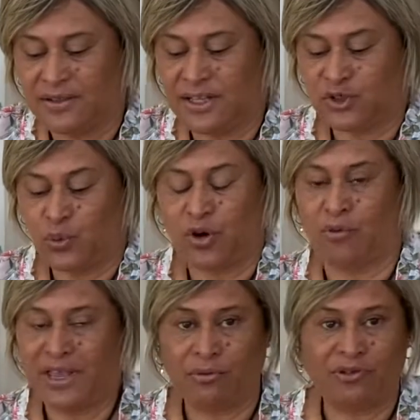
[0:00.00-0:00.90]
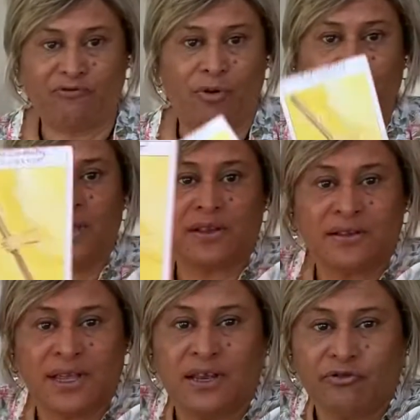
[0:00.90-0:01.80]
That's where I'm
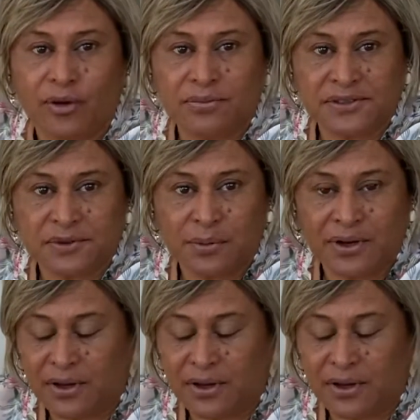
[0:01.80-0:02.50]
getting from this one.